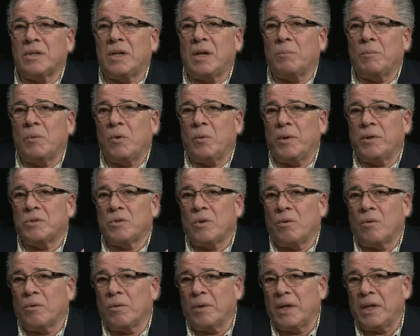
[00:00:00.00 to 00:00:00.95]
I'm going to
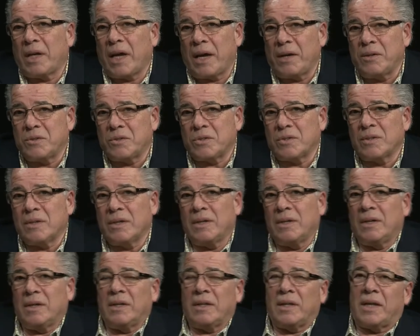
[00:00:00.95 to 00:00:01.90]
Orient Heights.
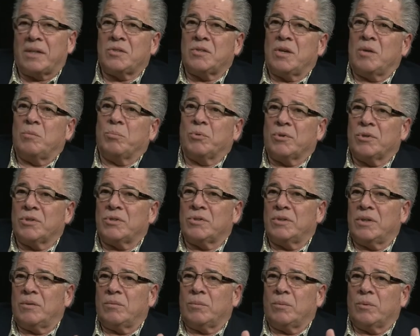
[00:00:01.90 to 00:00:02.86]
That same
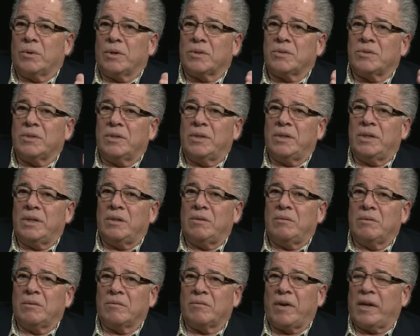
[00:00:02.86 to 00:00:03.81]
person that works in the
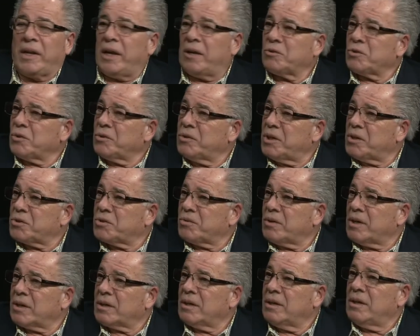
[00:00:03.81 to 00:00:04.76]
financial
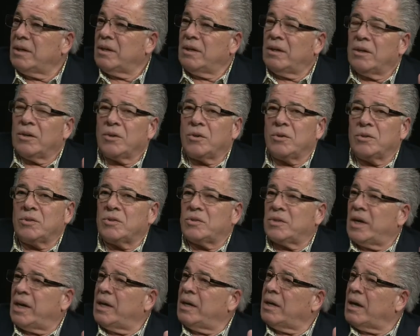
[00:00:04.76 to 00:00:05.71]
district could
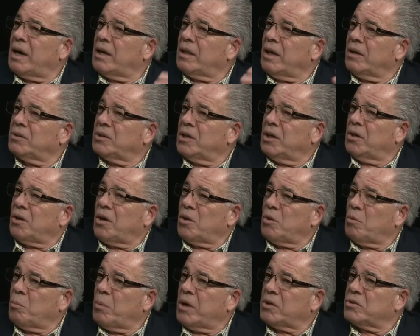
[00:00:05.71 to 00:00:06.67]
say, I'd like to get on
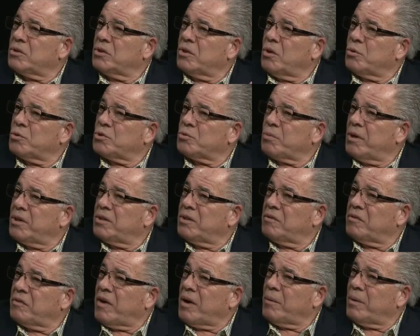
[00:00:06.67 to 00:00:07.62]
the bus and go straight to
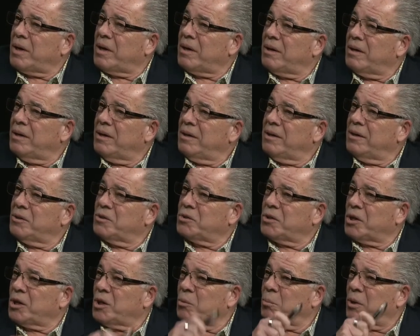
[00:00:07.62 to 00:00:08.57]
the ferry. Mm -hmm.
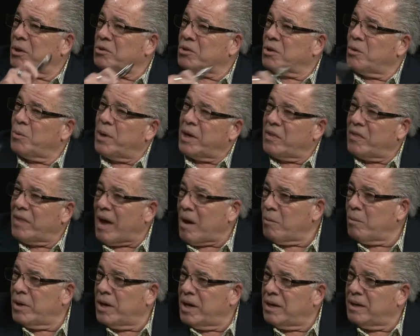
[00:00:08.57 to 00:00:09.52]
Instead of the bus going
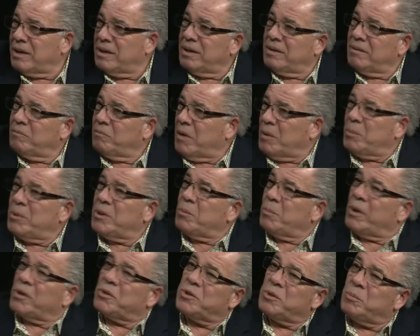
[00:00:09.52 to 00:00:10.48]
that way, maybe the
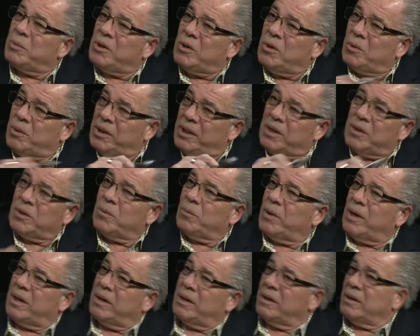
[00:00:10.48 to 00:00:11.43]
bus mm -hmm. should mm-hmm. be going the other
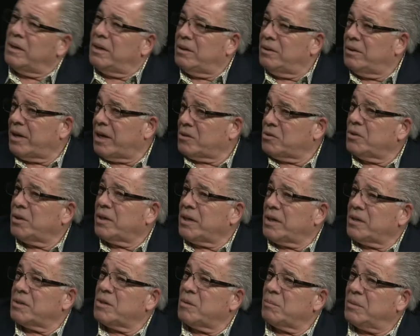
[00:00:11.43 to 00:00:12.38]
way. Right. Are you guys looking
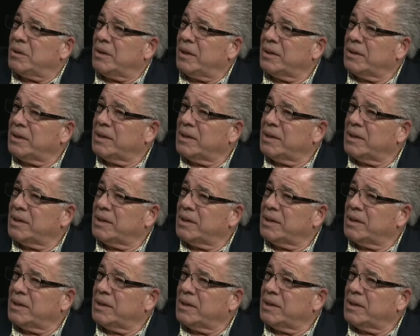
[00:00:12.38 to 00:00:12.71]
at something like that?